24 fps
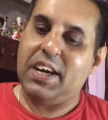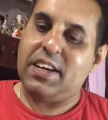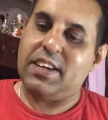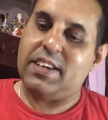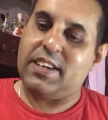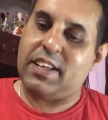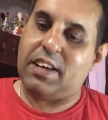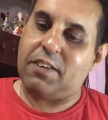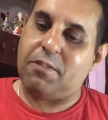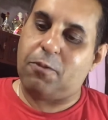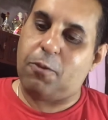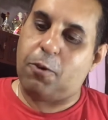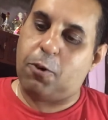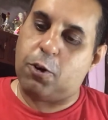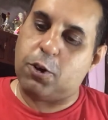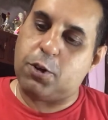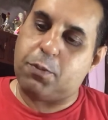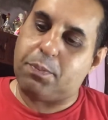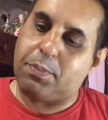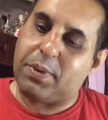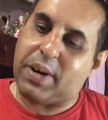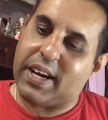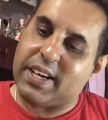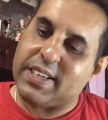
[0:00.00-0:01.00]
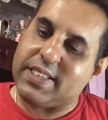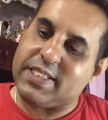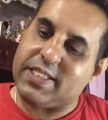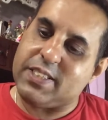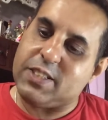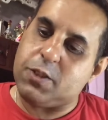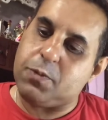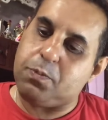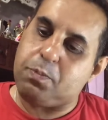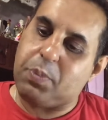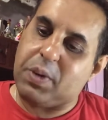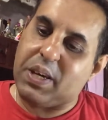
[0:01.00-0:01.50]
devote
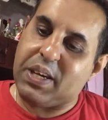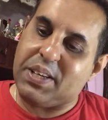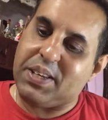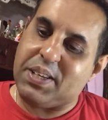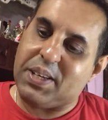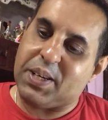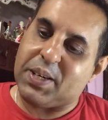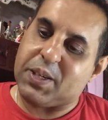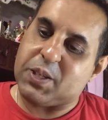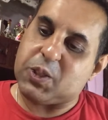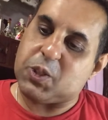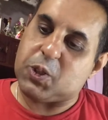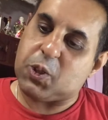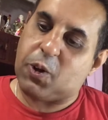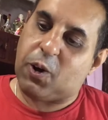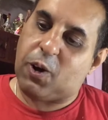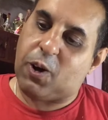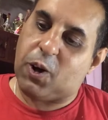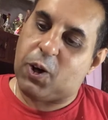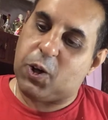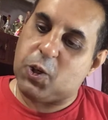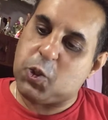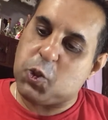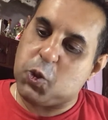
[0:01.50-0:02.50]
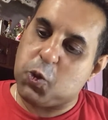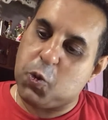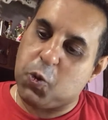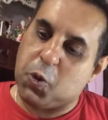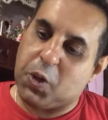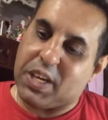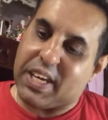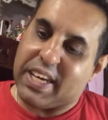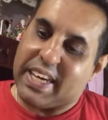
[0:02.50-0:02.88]
practice periods or to